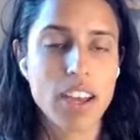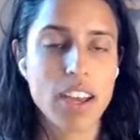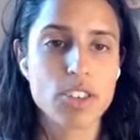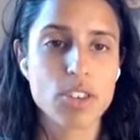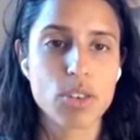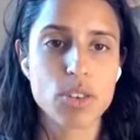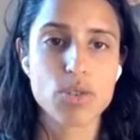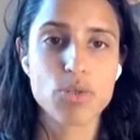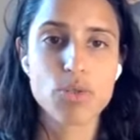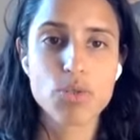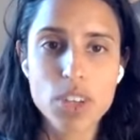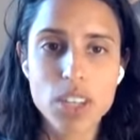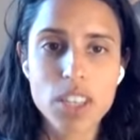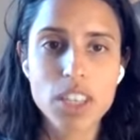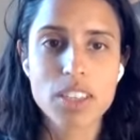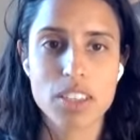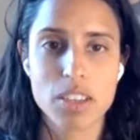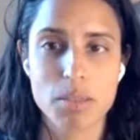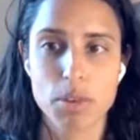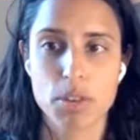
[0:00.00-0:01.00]
And so it's
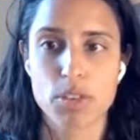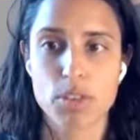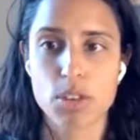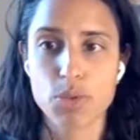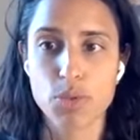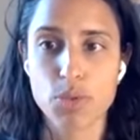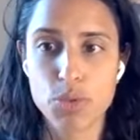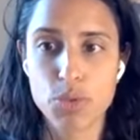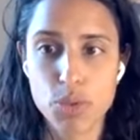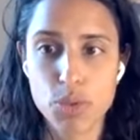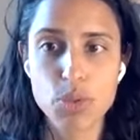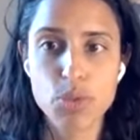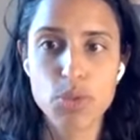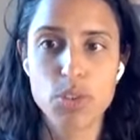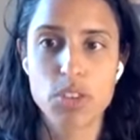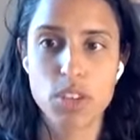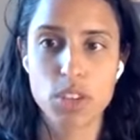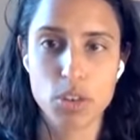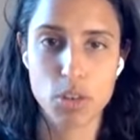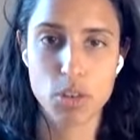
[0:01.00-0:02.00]
really similar. It's the foods that